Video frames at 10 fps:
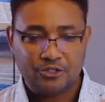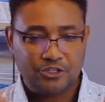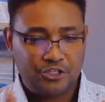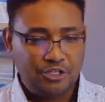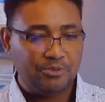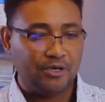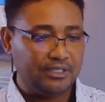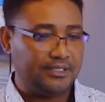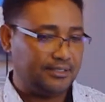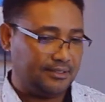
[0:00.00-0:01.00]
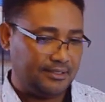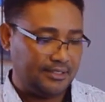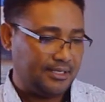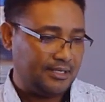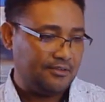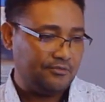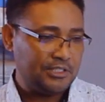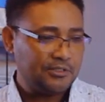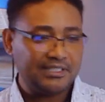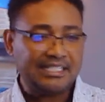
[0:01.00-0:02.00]
Nimrod,
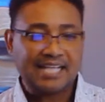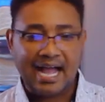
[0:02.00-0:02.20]
first of all, his